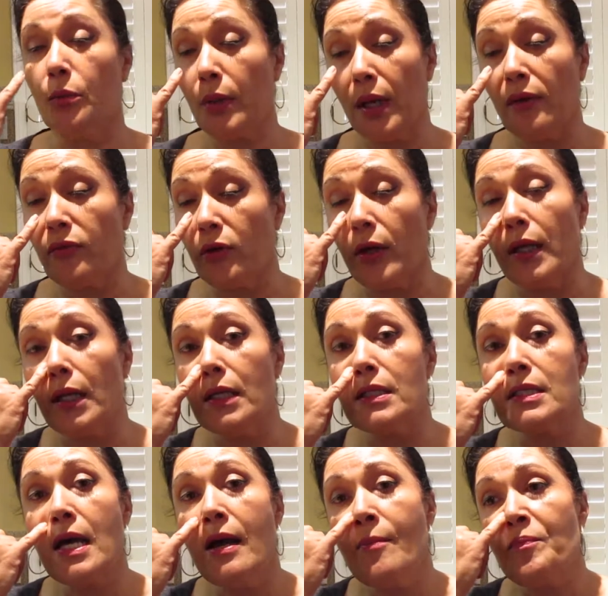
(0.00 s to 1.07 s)
whatever it
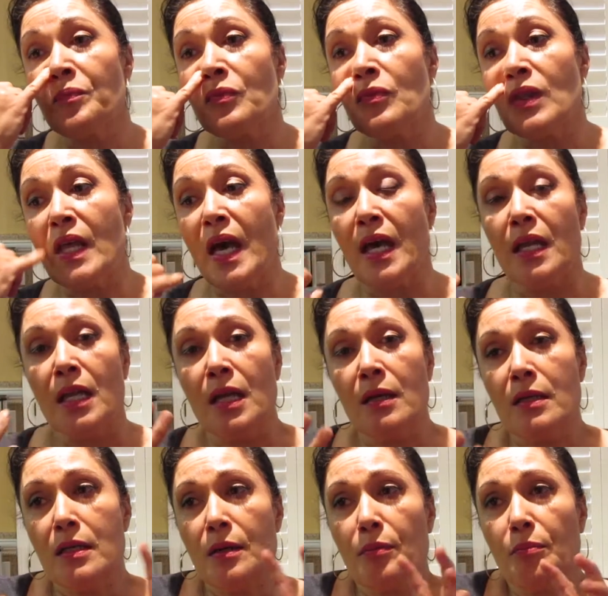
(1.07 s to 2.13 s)
is, then
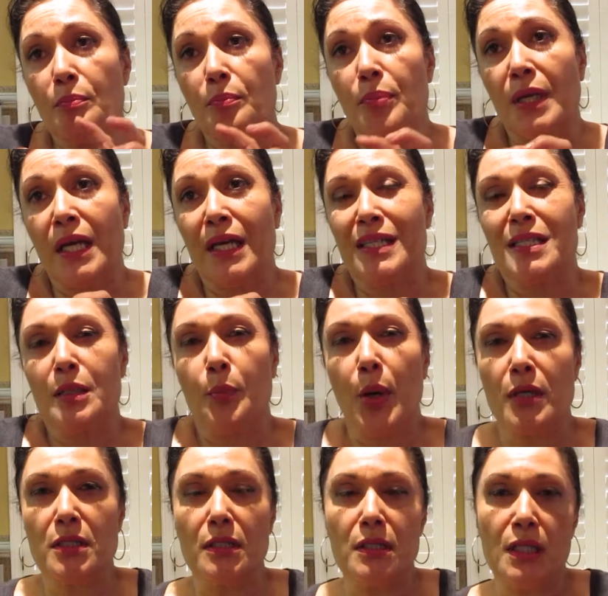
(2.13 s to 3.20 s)
because the
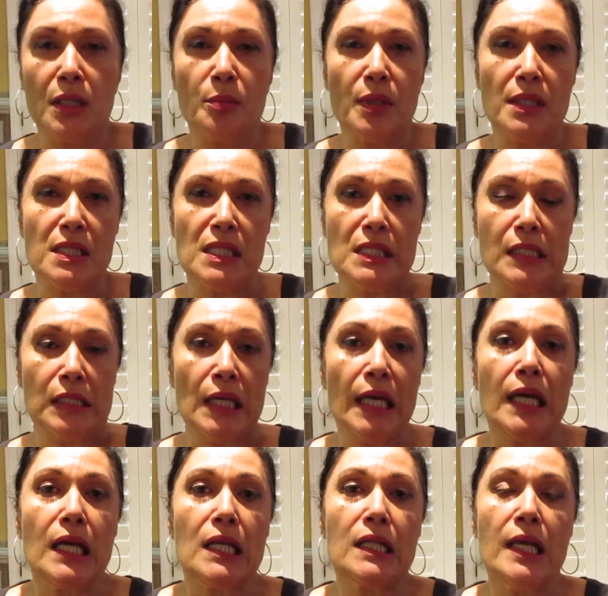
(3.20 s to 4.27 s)
pasta is going to be
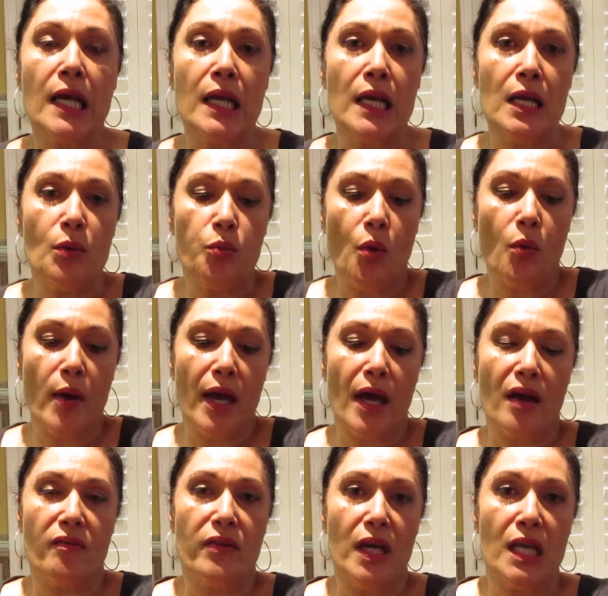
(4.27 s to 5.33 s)
slick, then it won't
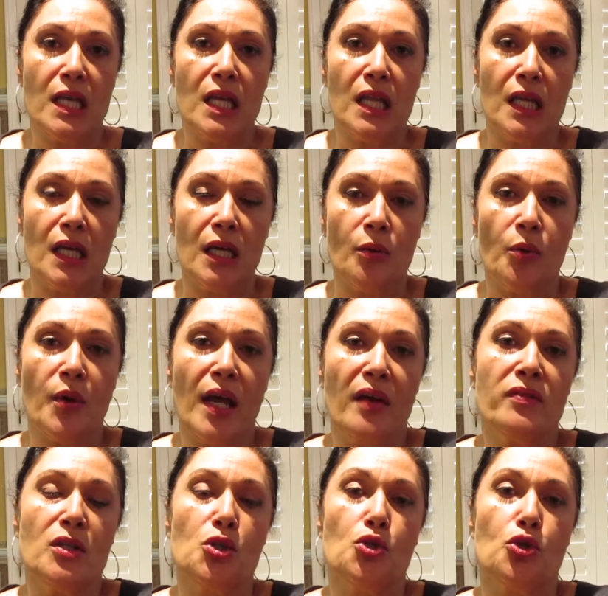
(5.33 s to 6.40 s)
have anything, it won't
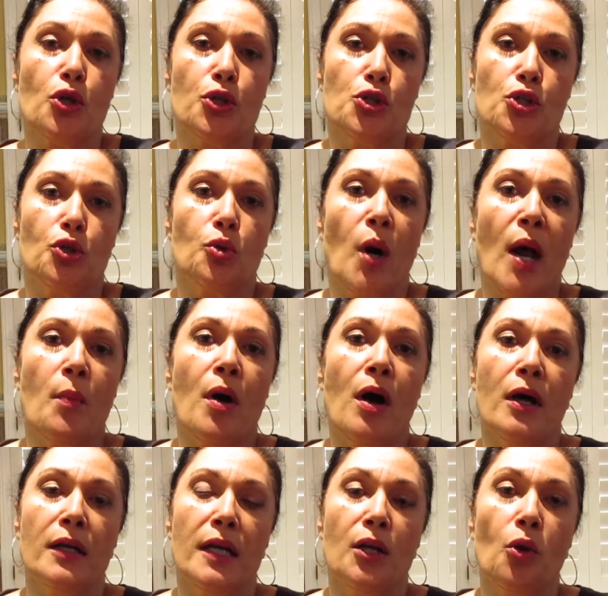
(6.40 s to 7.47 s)
have the starch to grab
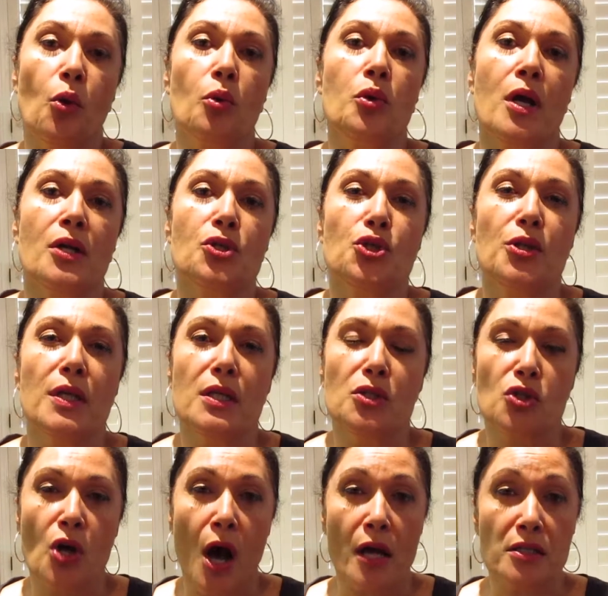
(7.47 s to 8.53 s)
on and hold on to the
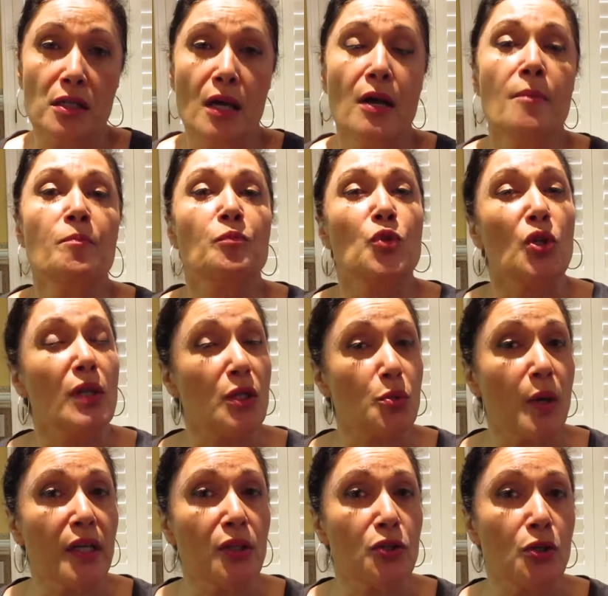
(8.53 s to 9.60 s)
sauce. So that's
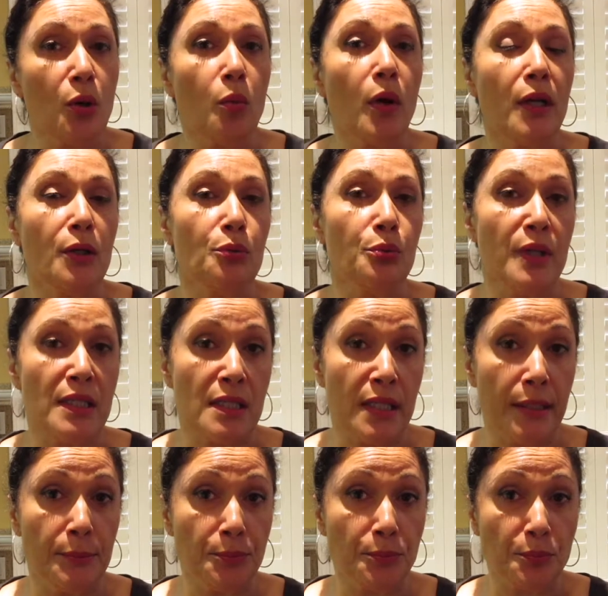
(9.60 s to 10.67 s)
why you don't want to rinse it.